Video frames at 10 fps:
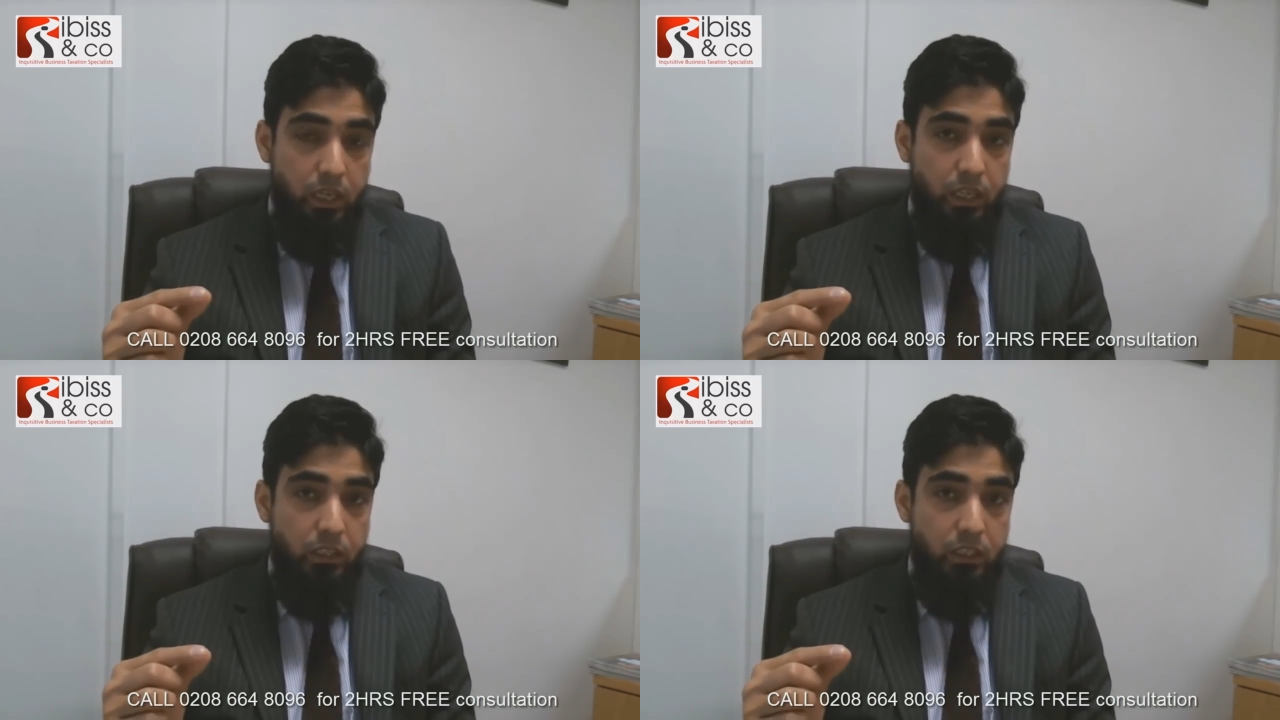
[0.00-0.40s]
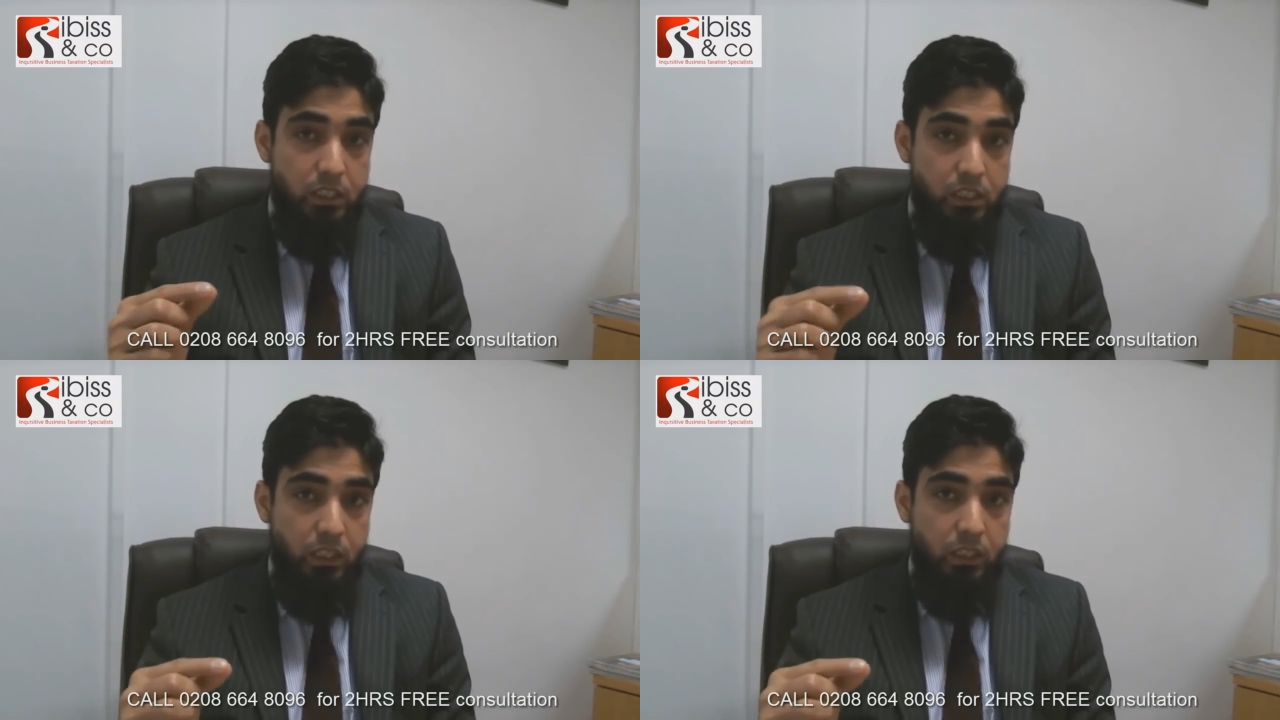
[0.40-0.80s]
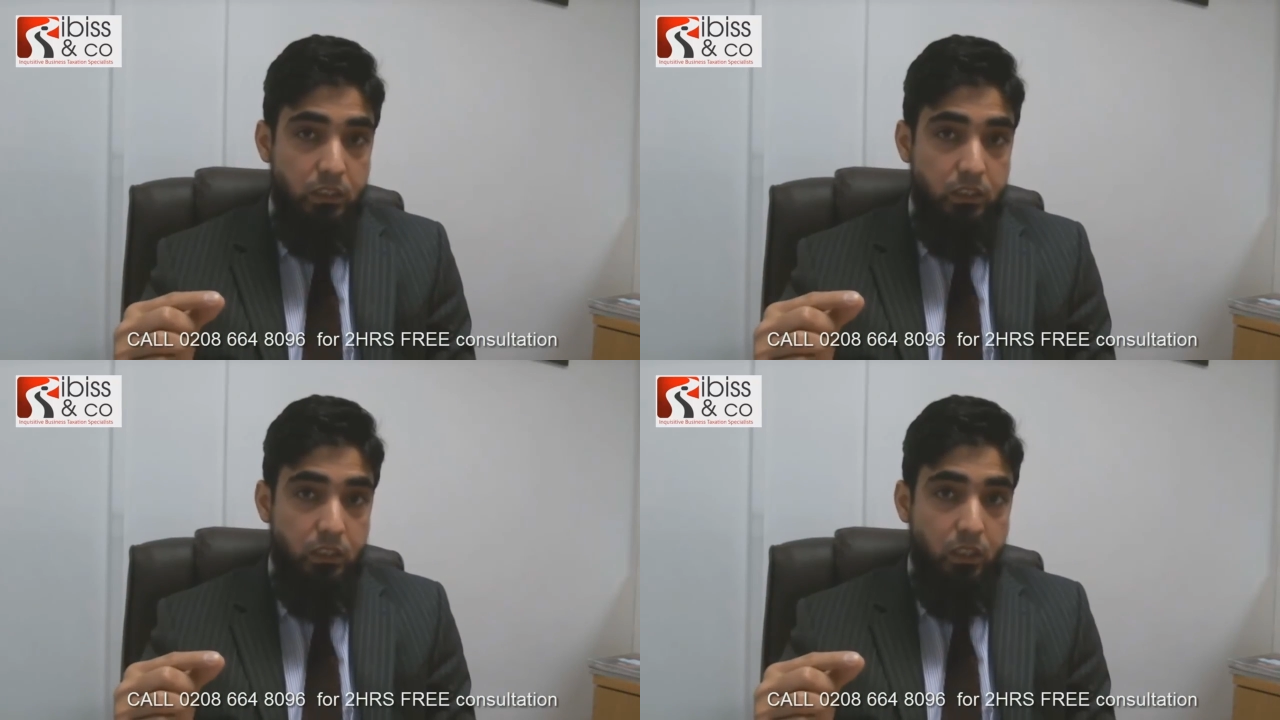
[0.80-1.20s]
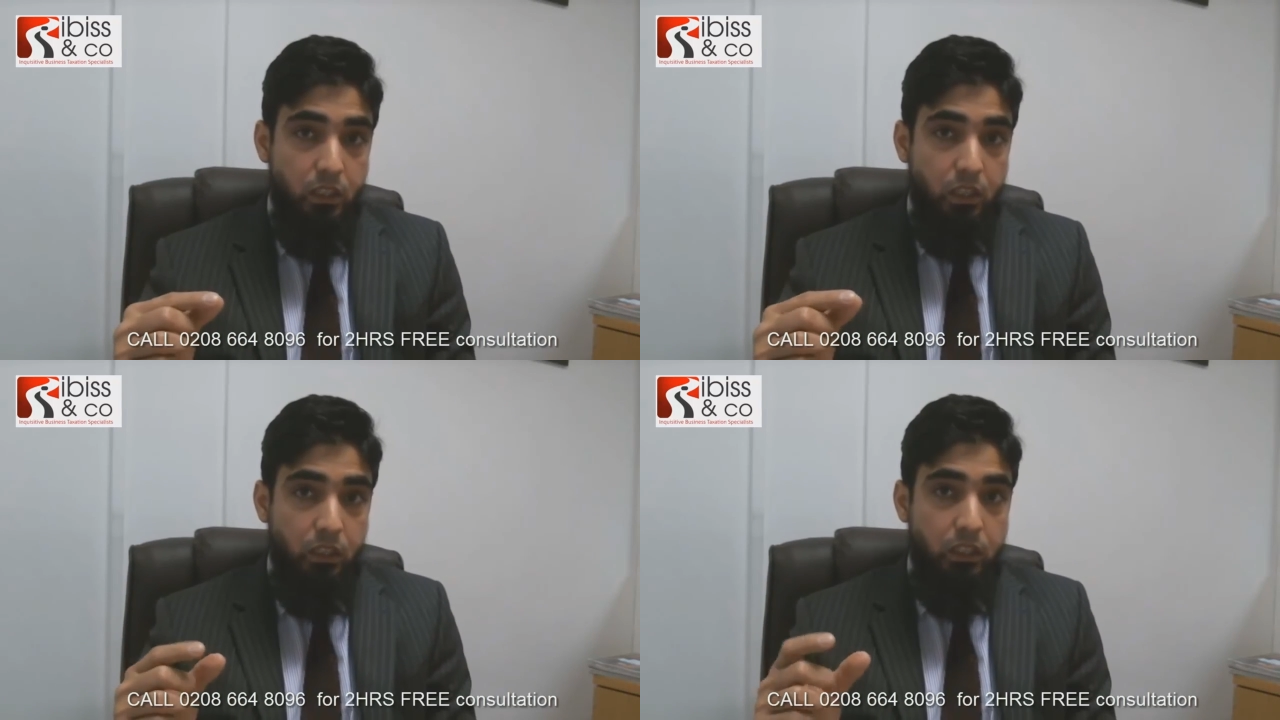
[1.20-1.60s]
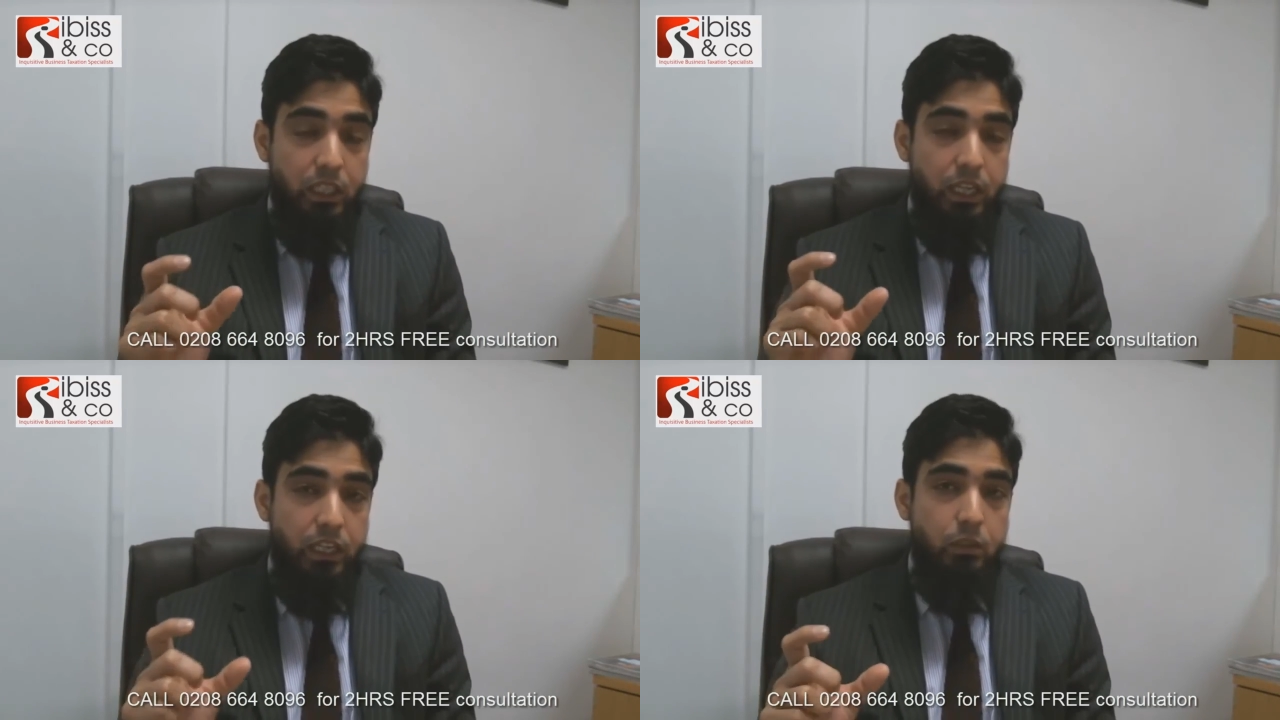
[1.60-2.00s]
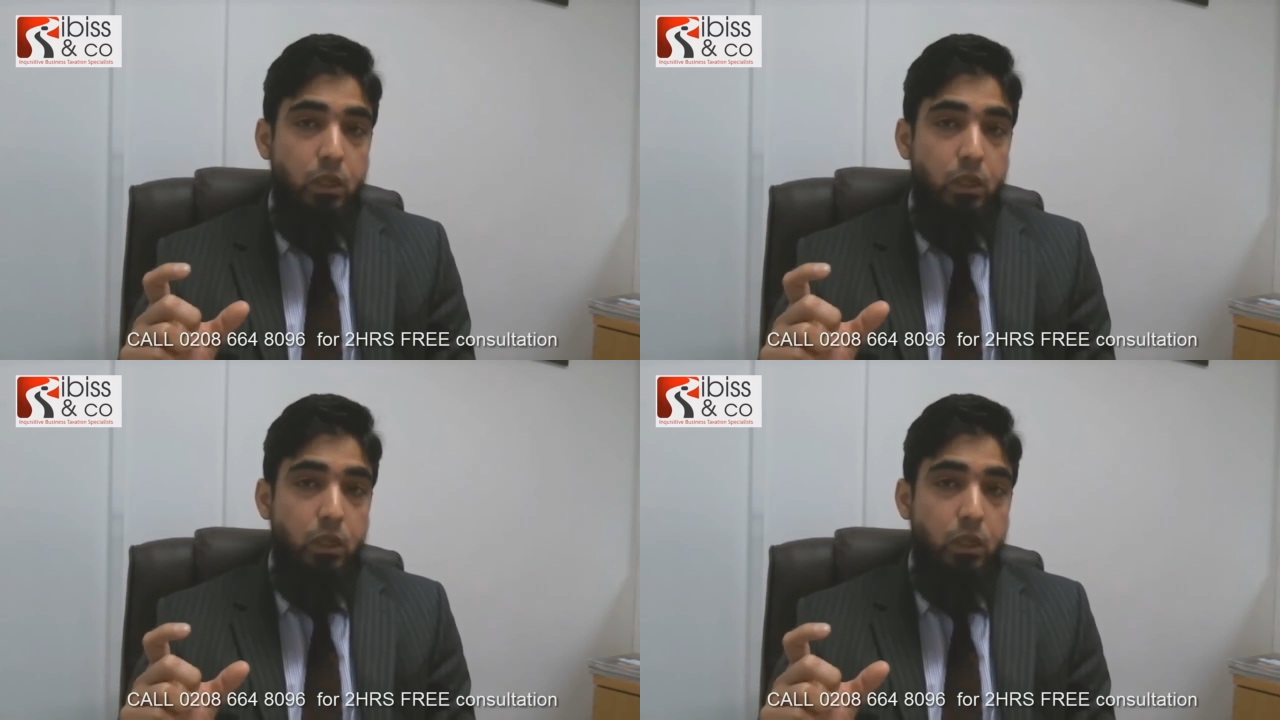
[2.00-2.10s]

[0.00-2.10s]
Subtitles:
at the start, the net